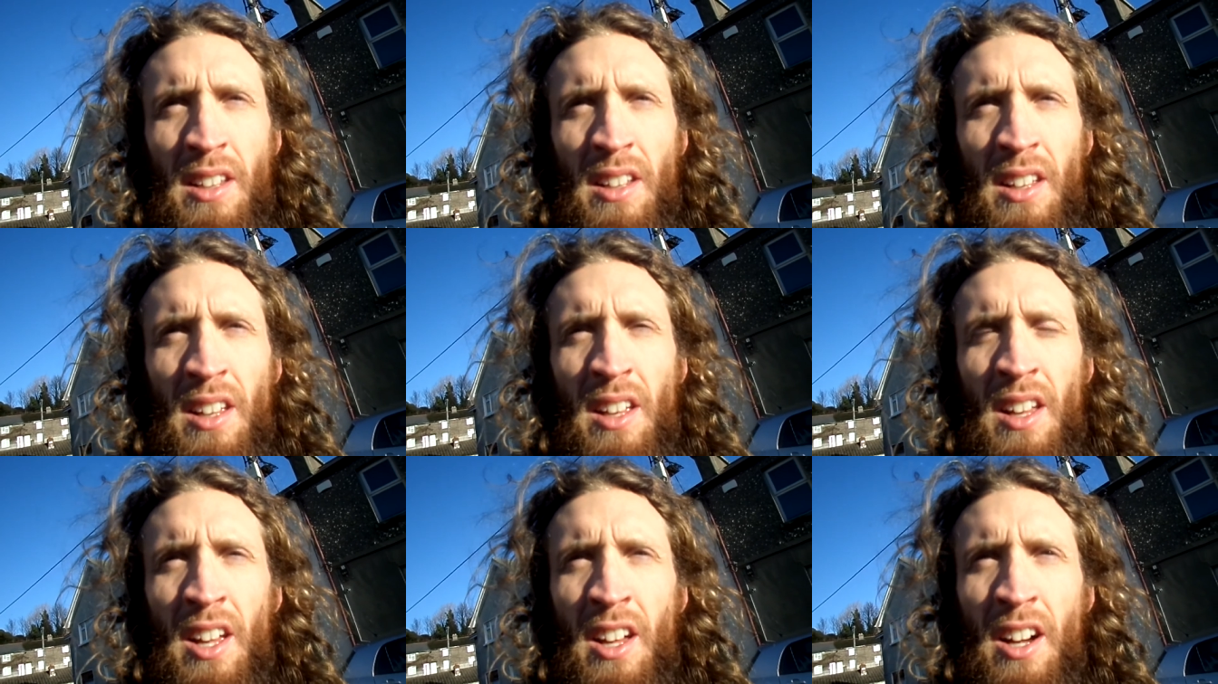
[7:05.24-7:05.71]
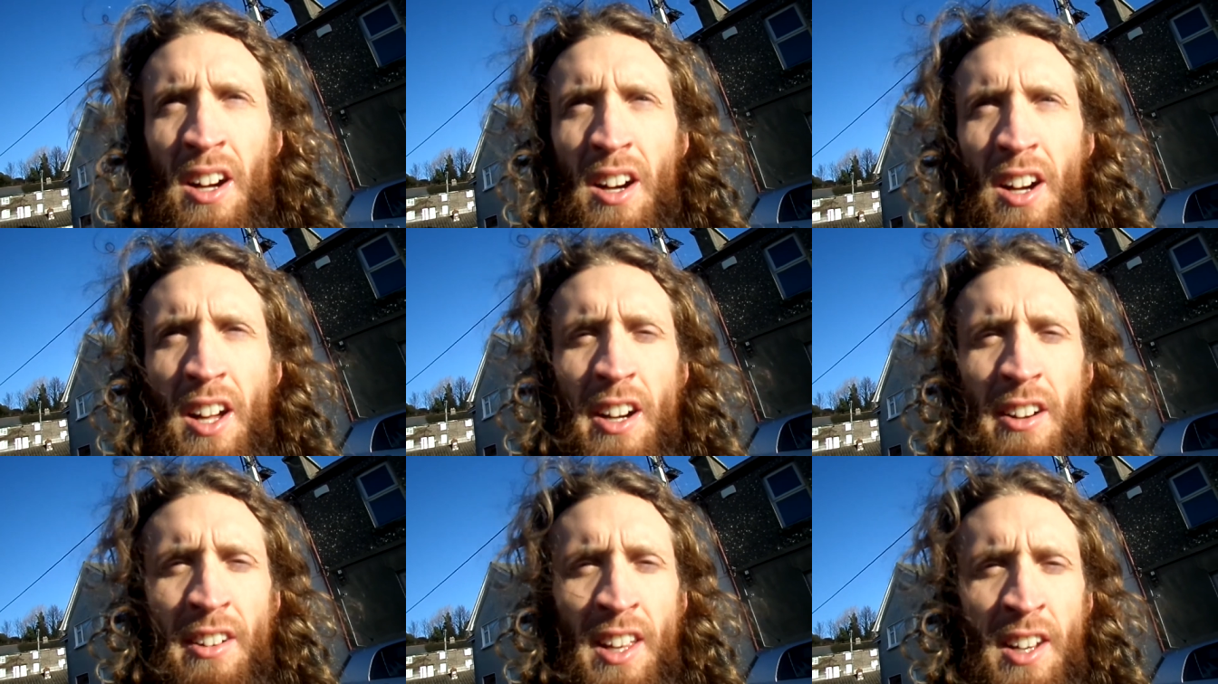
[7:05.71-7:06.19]
the
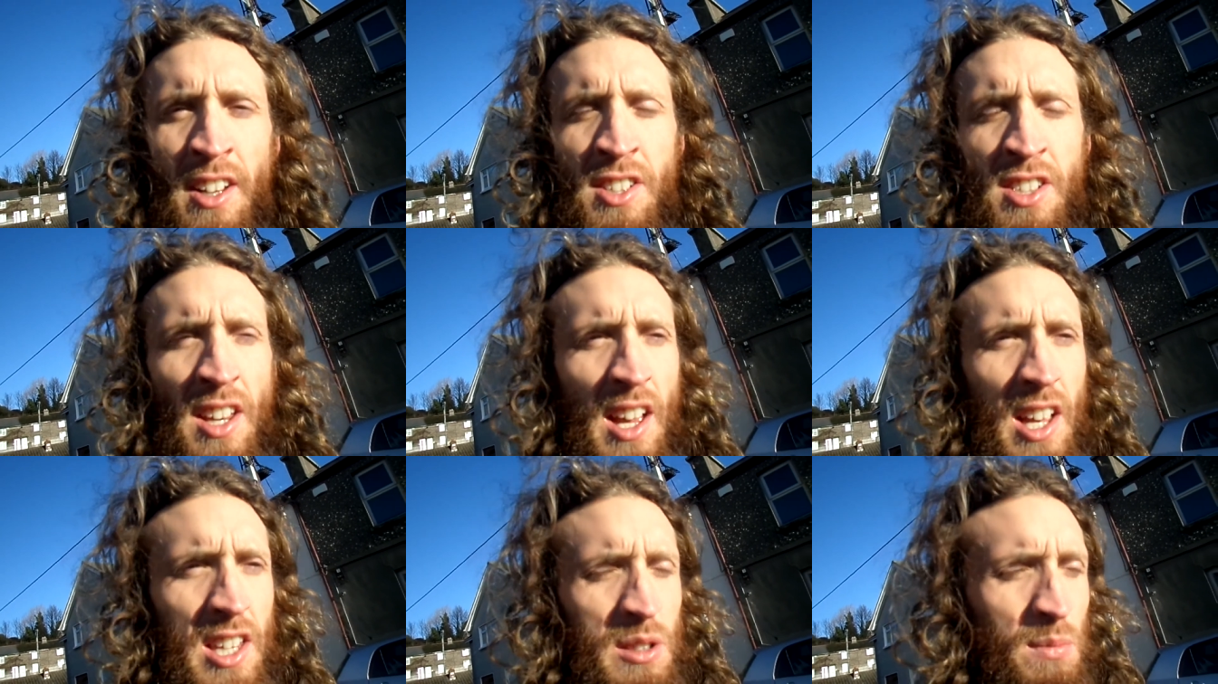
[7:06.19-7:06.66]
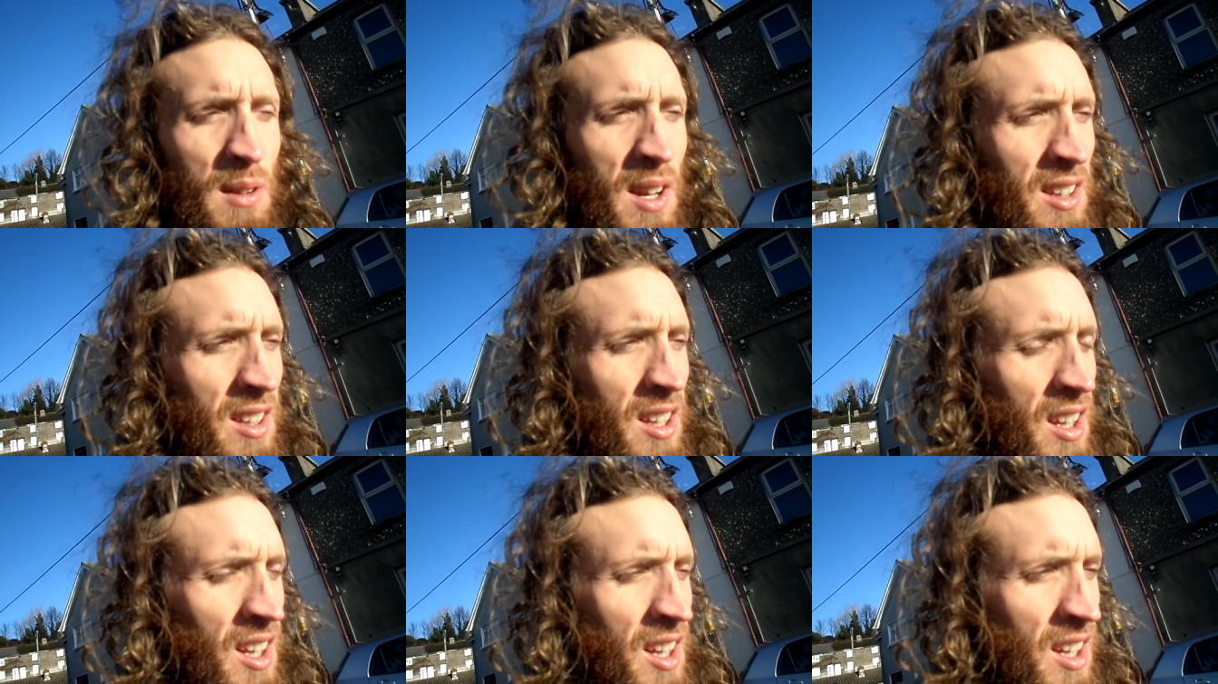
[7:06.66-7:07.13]
higher energy
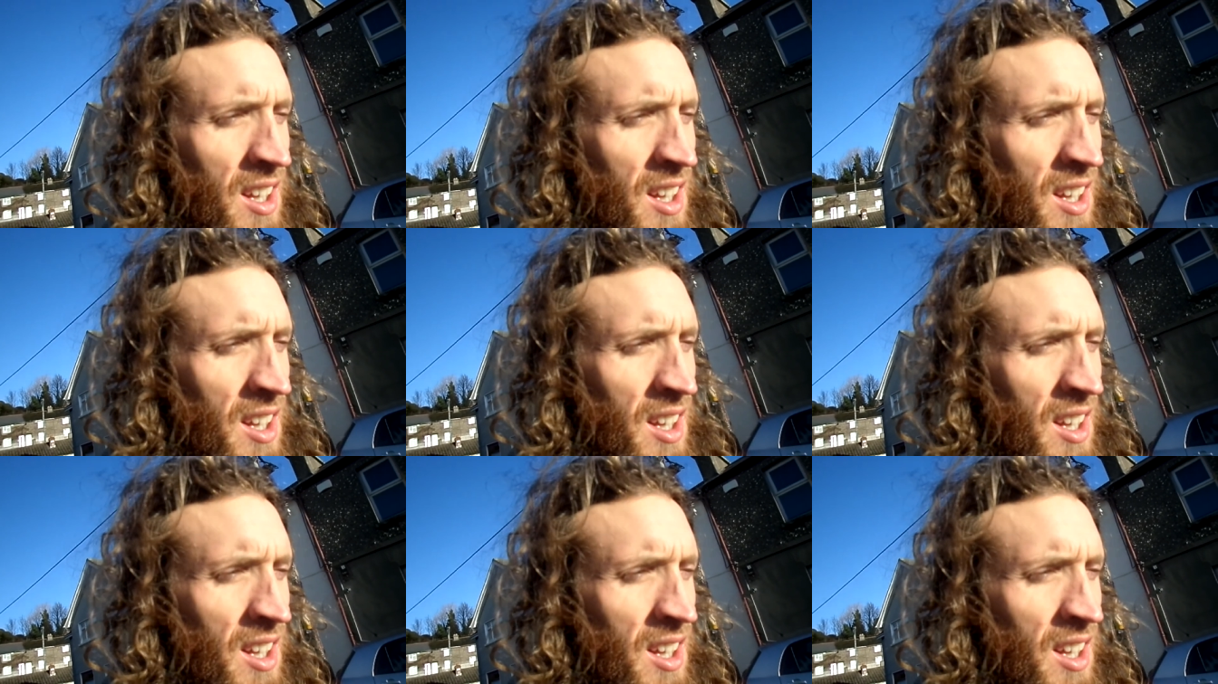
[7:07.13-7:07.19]
aspect,